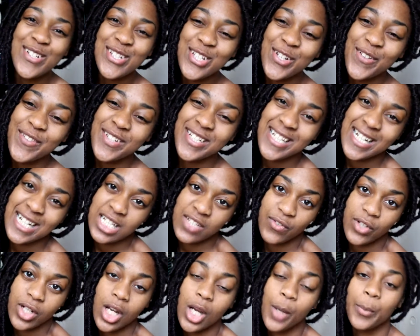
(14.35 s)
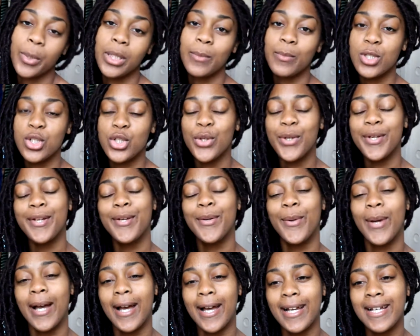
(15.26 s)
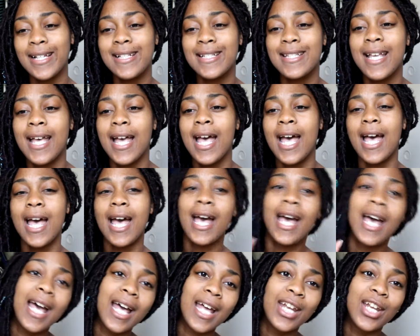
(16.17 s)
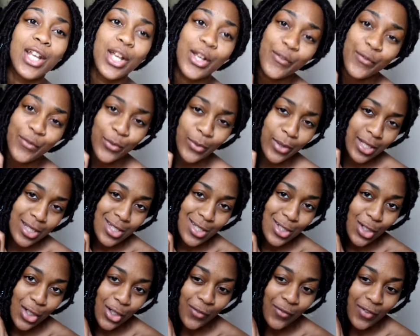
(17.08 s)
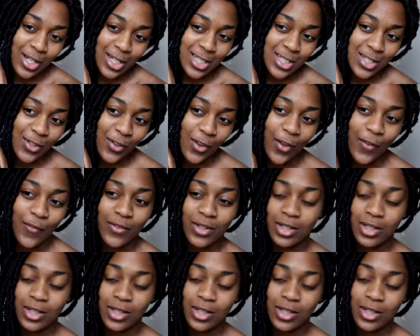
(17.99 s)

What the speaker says: So for today's video, I'm going to be showing you guys an influencer unboxing